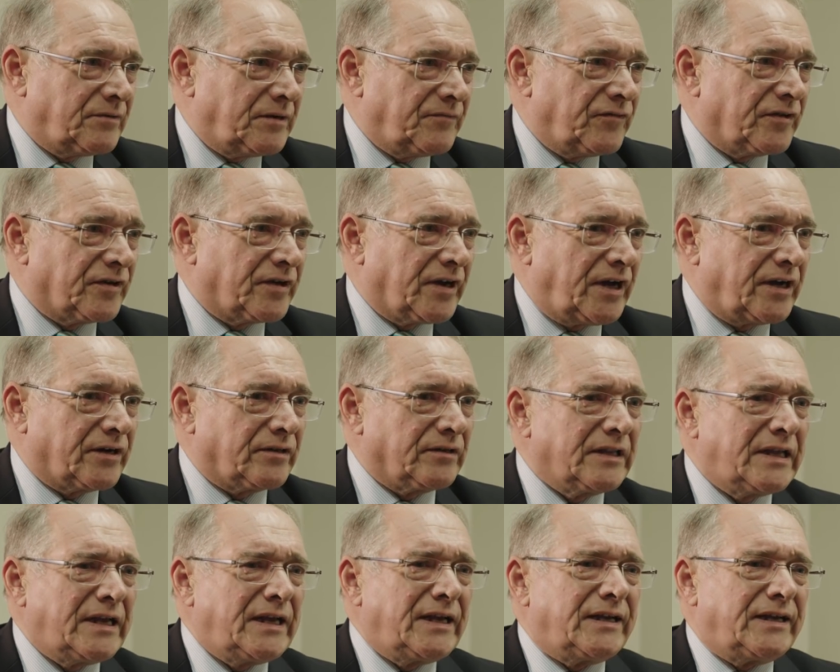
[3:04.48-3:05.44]
or Invercargill.
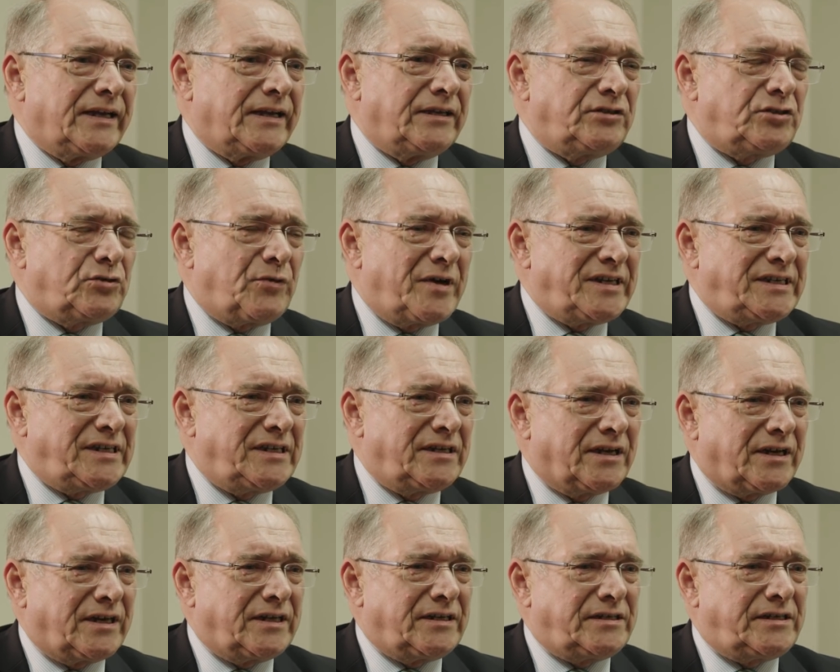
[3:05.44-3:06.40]
In
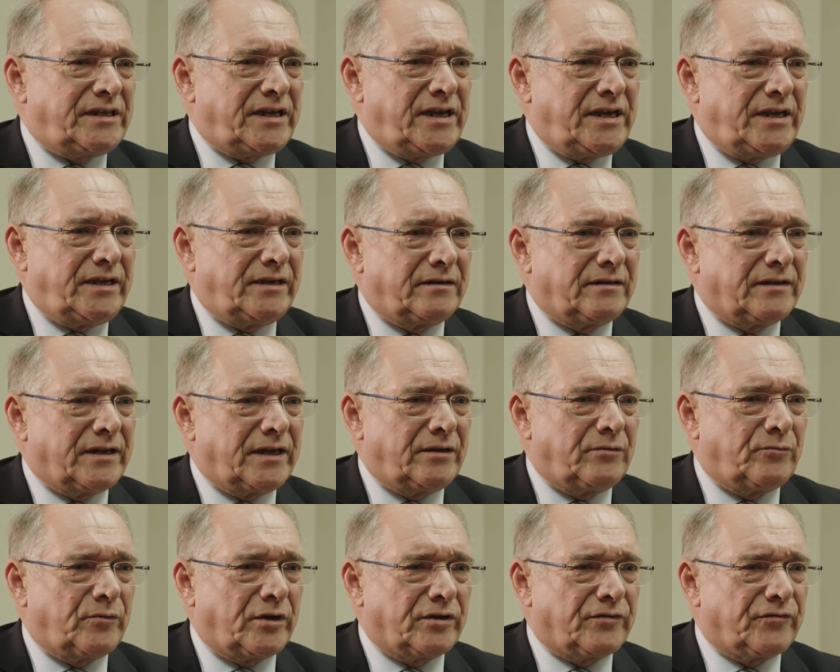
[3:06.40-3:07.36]
2019,
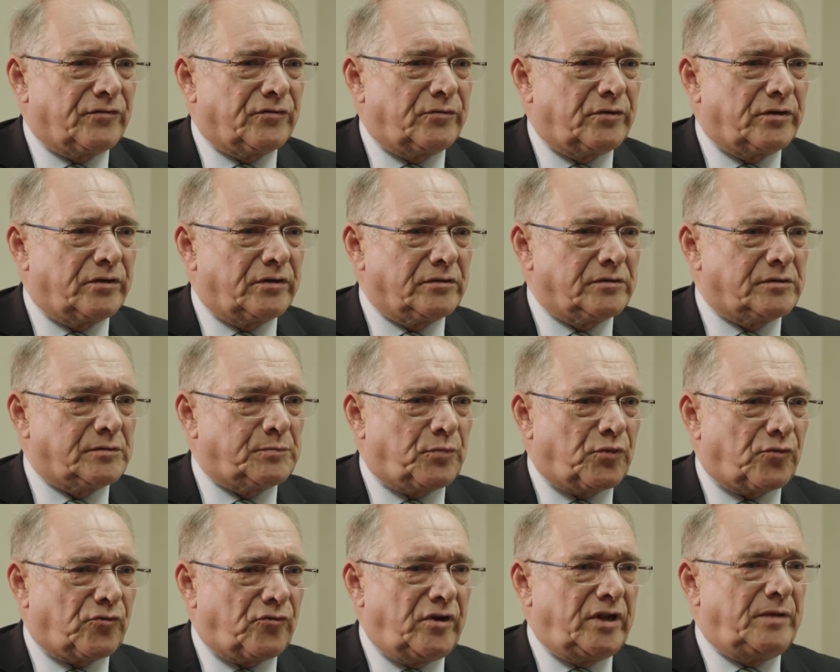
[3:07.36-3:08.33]
in one of the world's
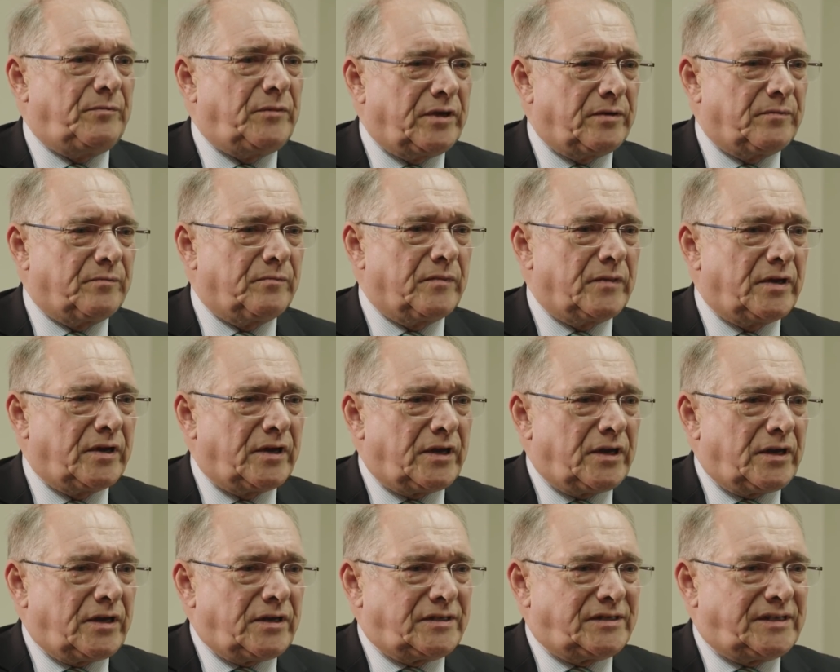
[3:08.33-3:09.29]
premium
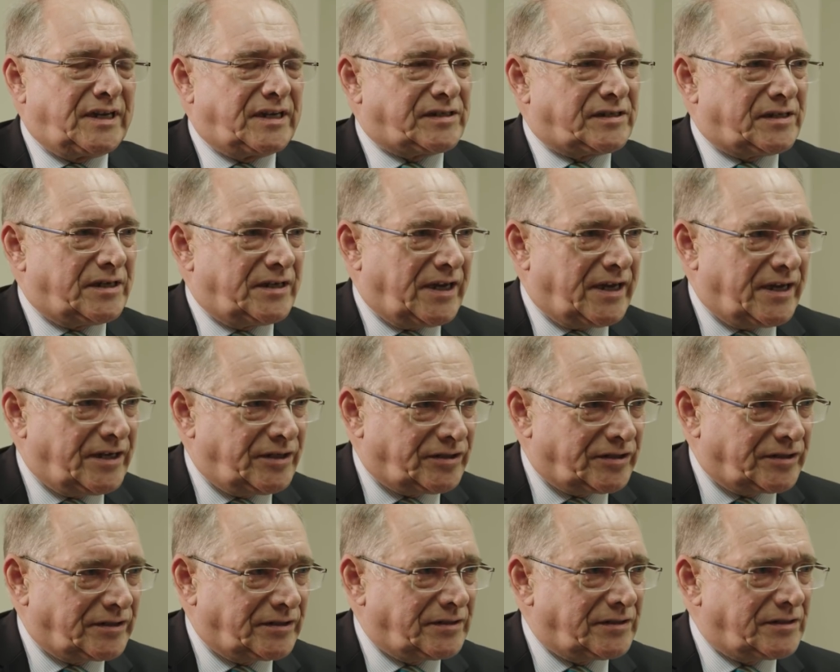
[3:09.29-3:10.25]

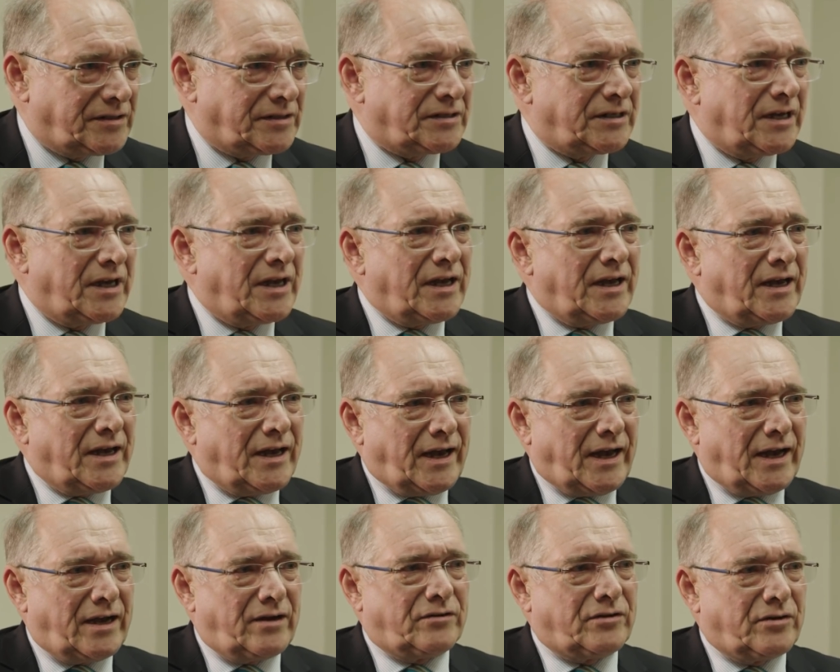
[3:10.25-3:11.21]
destinations,
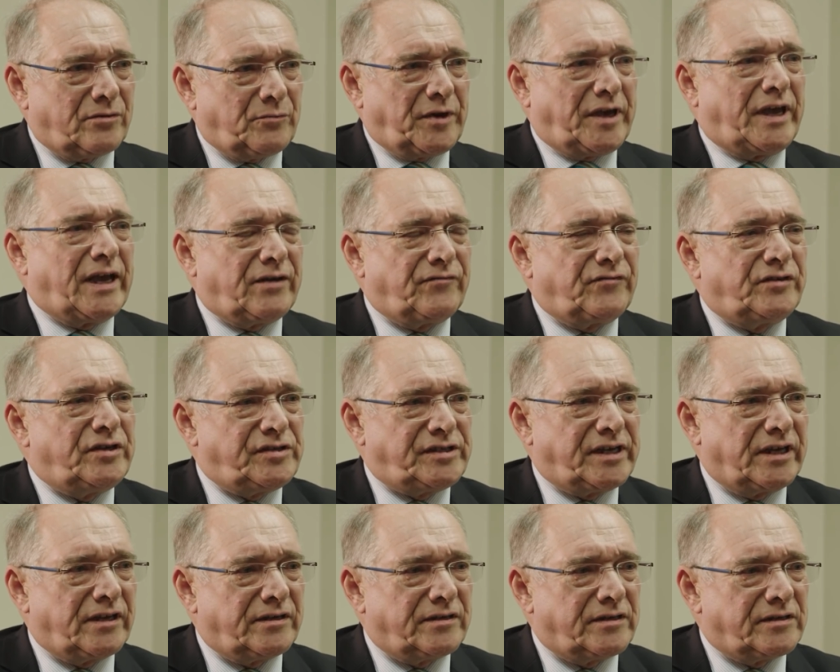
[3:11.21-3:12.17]
how can we have New
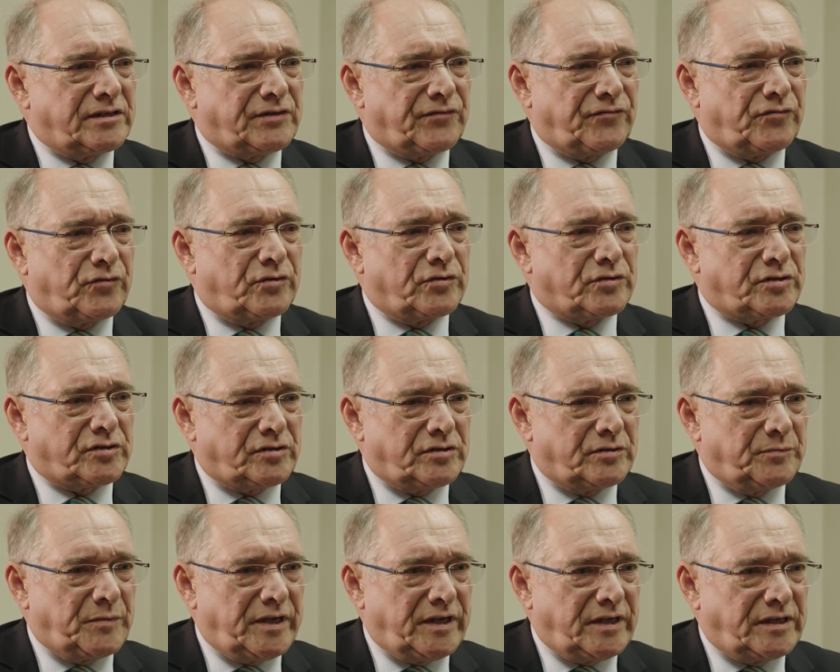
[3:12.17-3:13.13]
Zealanders forced to
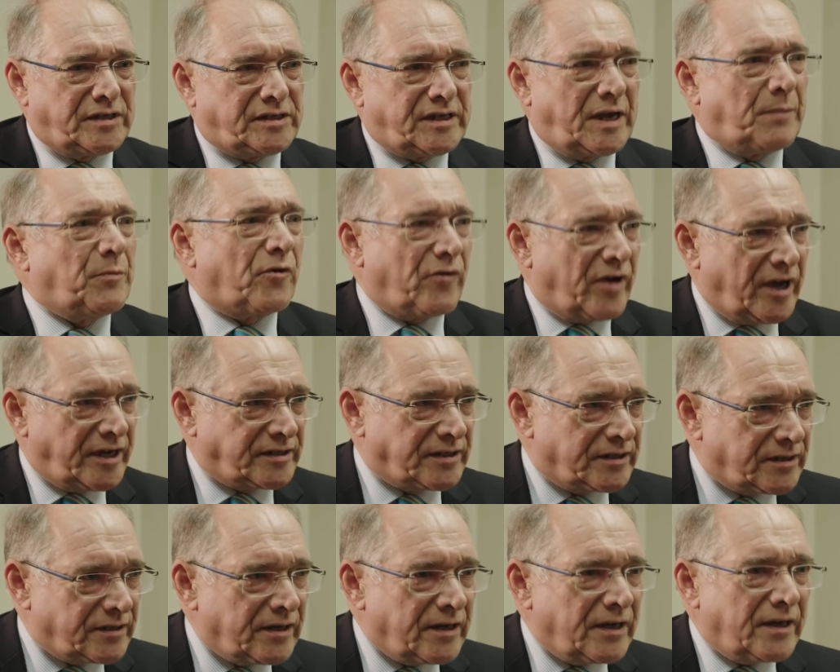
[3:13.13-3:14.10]
be
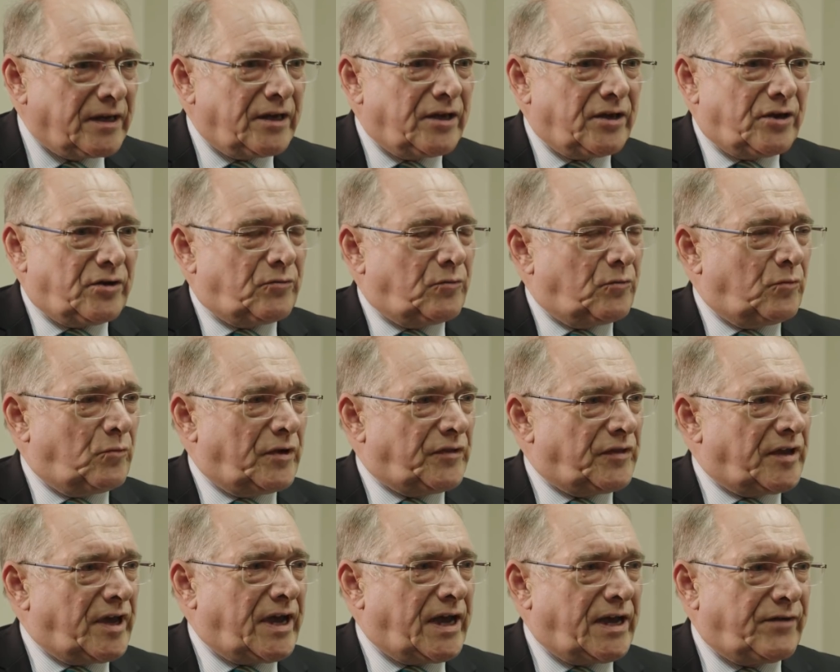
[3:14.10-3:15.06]
separated when
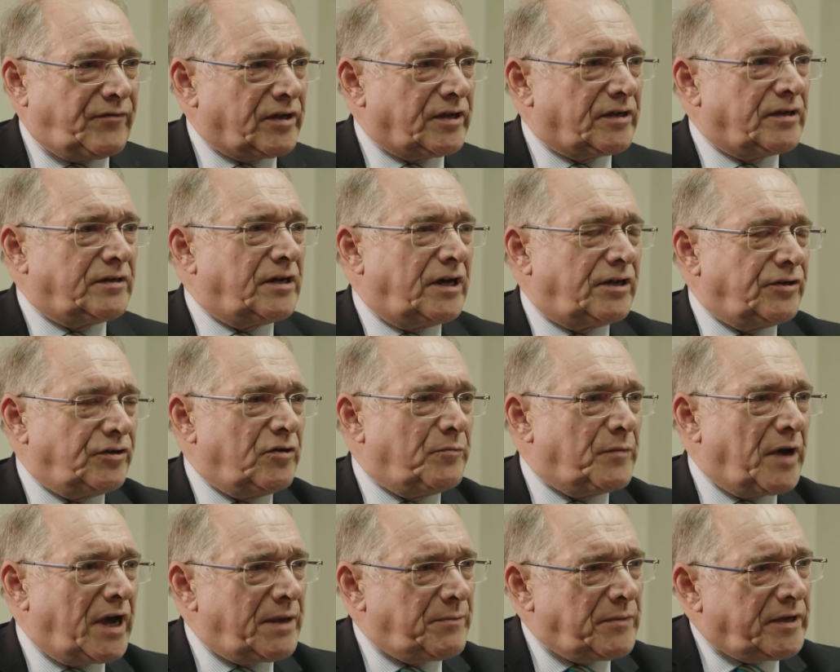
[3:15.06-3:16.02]
they're having a new
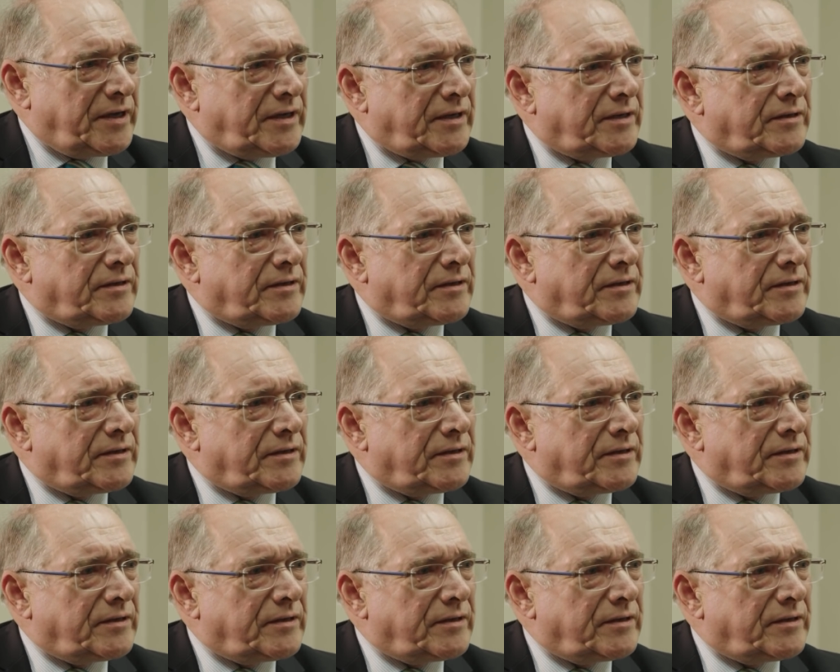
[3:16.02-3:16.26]
baby?